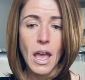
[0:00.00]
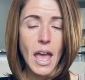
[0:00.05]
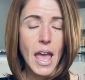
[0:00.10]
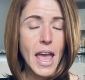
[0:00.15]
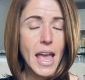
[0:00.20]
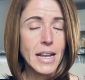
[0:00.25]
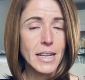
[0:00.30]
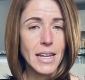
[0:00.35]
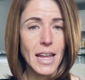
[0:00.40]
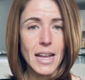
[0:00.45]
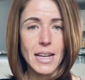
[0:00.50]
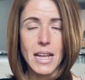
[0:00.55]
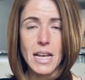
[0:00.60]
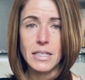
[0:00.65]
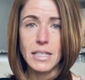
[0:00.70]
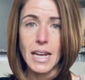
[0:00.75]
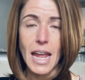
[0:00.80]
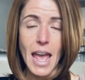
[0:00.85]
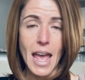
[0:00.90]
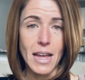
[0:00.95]
it
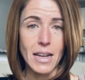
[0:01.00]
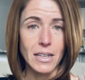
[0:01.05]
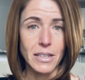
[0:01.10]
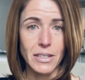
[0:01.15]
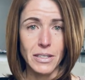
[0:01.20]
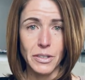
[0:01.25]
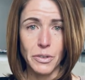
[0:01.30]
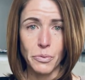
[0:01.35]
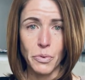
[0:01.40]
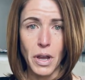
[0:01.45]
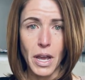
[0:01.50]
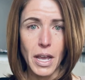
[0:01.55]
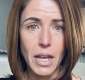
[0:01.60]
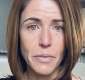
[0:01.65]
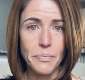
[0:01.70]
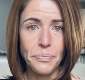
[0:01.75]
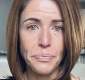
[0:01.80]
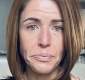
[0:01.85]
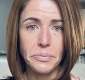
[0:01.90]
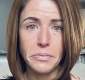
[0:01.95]
doesn't end, right?
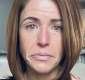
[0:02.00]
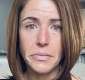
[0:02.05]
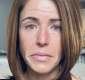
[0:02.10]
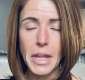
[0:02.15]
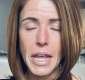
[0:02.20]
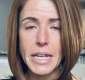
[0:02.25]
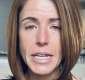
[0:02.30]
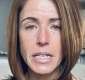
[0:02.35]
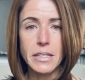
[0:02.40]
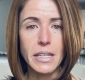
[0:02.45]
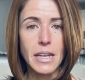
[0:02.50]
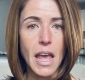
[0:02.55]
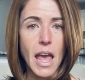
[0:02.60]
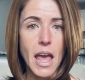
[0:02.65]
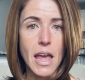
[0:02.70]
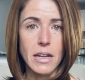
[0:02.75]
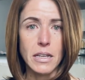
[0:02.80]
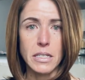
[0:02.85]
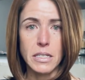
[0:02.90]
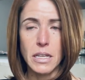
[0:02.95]
It doesn't
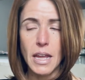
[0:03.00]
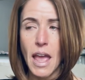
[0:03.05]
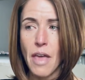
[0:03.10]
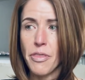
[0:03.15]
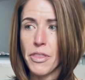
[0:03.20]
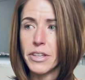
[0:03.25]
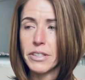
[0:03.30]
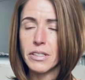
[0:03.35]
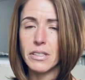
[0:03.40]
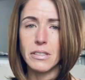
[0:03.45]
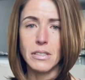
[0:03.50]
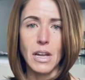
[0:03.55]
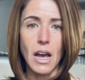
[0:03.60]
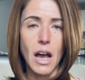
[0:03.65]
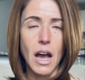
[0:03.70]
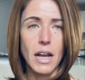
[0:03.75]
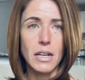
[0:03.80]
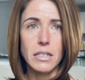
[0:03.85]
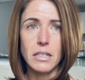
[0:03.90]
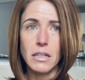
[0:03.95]
end. And this is
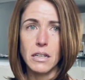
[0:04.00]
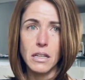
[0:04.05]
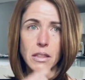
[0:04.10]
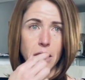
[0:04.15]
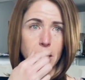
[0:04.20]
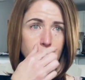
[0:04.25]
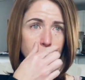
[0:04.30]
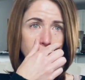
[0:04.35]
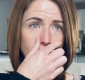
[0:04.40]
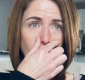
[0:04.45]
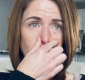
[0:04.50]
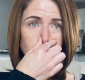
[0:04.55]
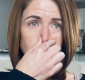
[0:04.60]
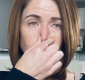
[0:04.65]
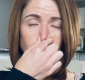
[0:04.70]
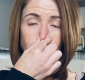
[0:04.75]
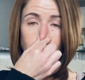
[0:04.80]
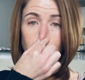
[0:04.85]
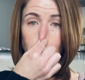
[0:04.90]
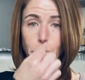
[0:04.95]
not
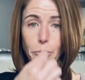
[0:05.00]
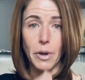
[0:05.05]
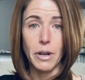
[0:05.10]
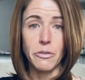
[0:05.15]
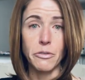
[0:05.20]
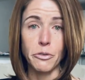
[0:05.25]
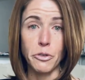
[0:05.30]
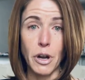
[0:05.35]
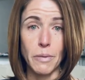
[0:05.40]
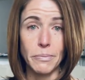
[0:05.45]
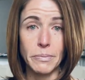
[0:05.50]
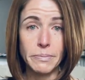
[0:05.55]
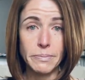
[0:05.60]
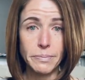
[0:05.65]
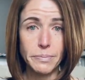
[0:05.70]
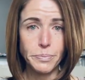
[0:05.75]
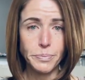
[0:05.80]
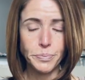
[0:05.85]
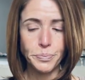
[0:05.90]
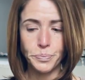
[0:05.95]
something to run from.
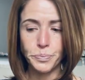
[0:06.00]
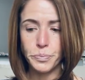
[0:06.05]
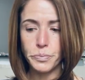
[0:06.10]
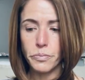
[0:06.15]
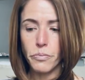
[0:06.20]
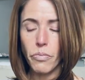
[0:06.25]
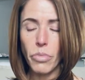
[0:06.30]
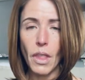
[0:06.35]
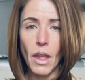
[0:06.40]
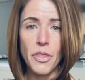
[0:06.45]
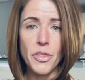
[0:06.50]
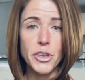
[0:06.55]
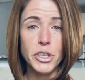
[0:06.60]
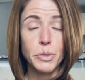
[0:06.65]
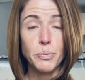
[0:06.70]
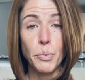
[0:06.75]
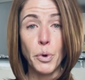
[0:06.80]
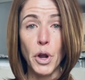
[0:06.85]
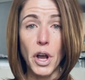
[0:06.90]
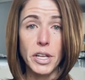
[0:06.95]
This
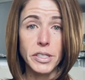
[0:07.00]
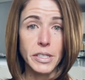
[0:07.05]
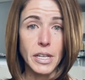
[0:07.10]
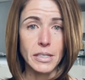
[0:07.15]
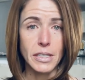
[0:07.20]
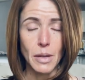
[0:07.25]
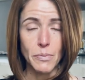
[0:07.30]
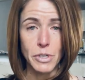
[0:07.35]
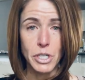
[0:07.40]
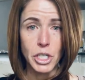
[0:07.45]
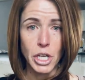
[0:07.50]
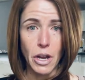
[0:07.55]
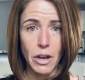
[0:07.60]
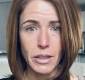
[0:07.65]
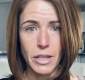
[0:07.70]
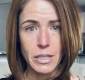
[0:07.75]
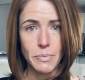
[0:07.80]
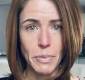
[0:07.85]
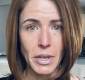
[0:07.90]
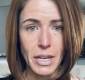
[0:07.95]
process, I'm sharing
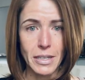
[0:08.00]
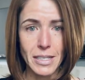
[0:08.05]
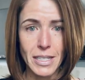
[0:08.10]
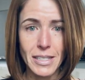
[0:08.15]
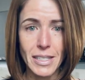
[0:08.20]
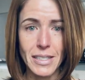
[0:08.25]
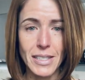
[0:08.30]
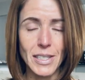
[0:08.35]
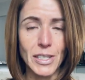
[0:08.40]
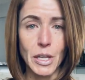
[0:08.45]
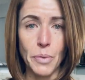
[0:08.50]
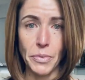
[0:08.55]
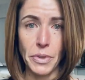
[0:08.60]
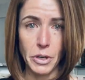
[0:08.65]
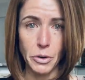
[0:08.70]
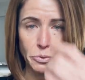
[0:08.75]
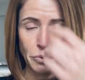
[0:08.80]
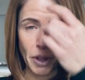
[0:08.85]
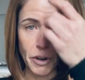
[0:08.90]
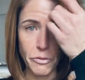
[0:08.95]
this because this isn't something
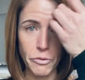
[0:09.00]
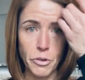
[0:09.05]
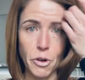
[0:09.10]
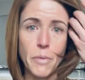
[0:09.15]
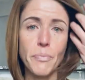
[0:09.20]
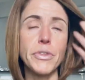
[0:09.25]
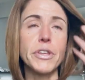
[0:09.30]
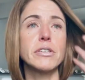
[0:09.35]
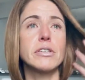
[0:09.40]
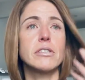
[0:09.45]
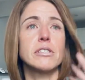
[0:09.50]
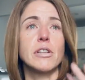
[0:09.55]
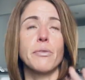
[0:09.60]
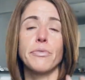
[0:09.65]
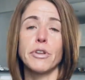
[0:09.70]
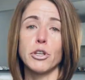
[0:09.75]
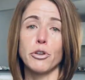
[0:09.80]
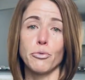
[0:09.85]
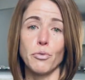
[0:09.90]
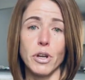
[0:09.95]
to run from. This is
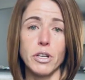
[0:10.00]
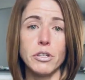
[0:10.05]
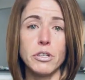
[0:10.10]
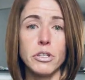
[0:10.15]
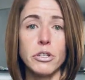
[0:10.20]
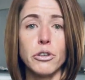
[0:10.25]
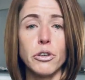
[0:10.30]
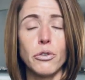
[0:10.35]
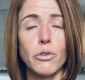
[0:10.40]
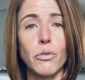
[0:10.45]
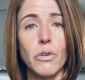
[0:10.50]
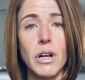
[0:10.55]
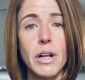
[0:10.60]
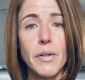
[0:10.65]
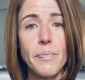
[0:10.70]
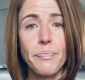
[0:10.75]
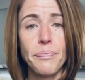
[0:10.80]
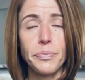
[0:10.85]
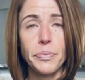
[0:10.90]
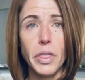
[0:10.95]
something to run to.
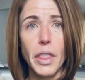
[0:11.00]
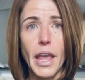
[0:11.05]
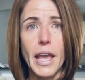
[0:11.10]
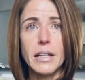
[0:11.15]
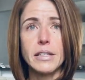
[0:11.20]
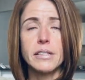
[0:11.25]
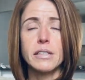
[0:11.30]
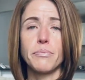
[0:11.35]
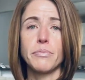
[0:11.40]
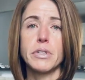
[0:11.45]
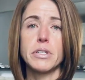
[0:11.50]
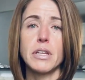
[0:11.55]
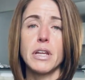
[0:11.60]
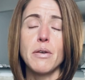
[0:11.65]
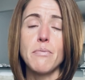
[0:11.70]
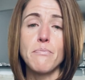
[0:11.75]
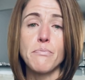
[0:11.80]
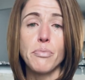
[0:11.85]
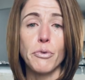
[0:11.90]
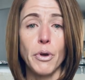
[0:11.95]
It's something to
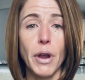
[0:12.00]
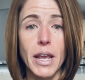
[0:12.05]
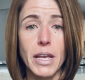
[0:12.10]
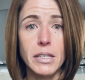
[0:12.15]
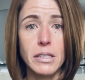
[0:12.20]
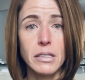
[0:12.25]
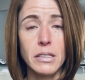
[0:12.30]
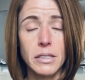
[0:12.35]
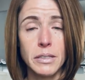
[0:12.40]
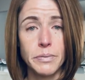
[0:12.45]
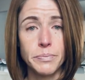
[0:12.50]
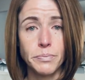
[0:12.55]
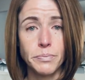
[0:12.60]
embrace,